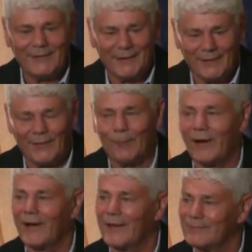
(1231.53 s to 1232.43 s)
yeah, they'll
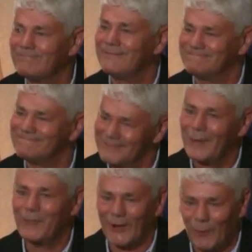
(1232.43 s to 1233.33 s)
buy it.
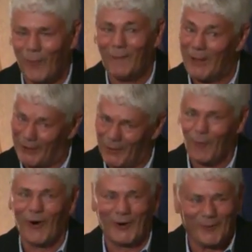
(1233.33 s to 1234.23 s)
I'm
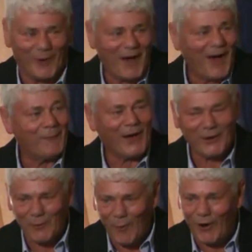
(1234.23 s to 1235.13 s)

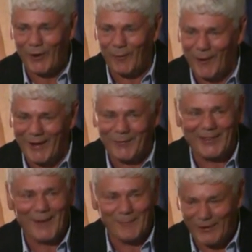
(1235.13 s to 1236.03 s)
not going to walk away
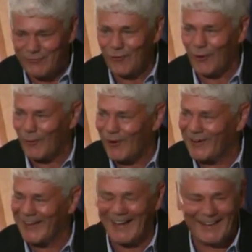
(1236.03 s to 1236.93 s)
without my
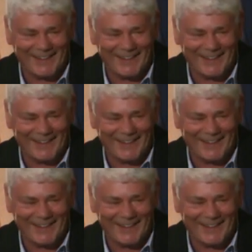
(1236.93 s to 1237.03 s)
401k.